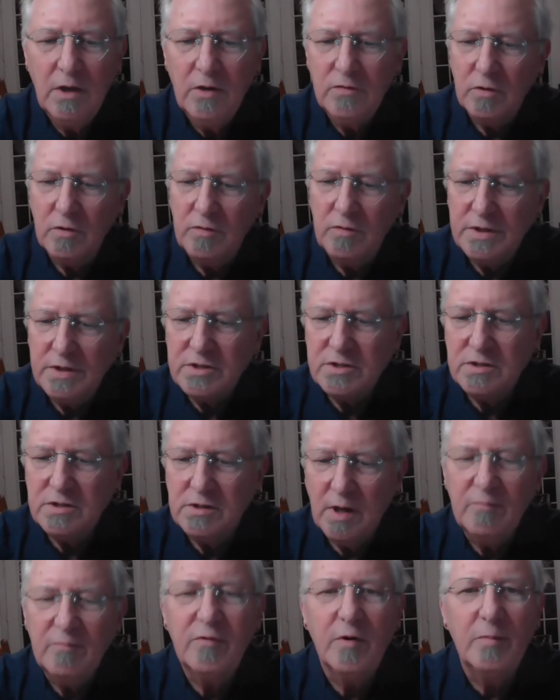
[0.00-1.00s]
So
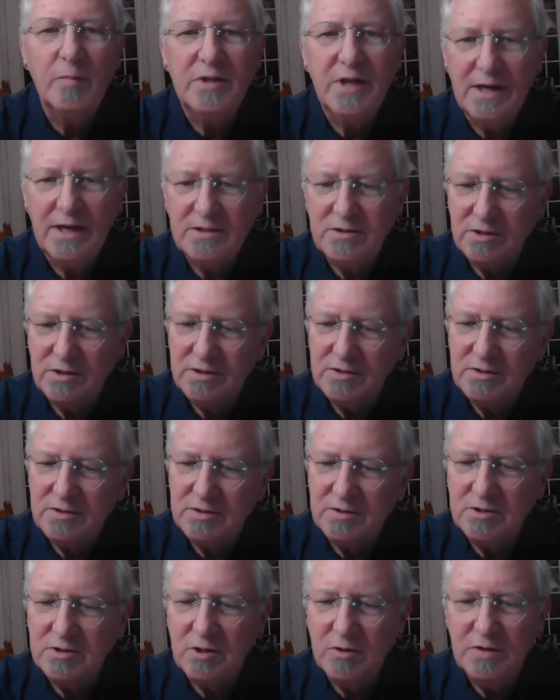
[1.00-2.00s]
I'm from Texas,
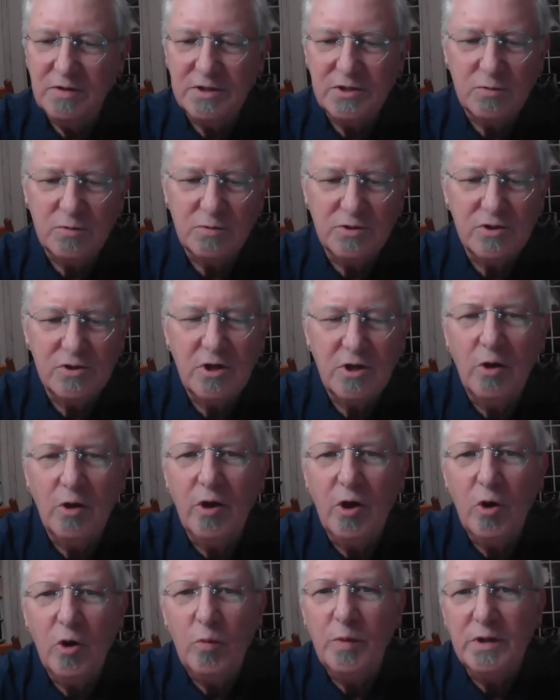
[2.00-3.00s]
and so this one's
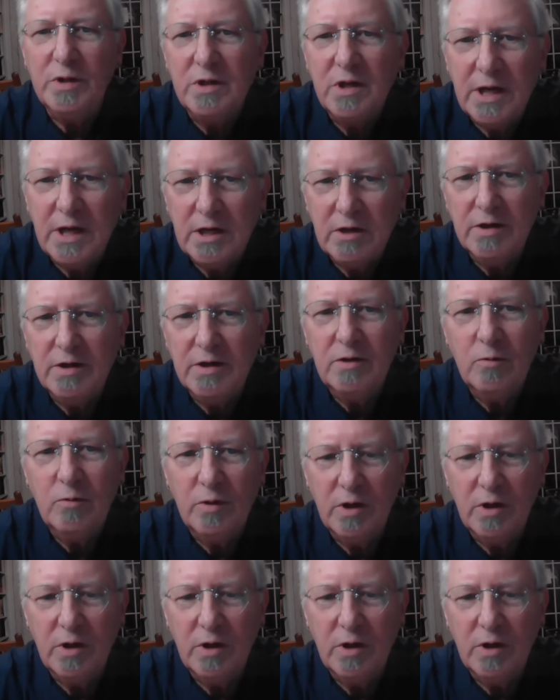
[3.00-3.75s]
called Open Carry.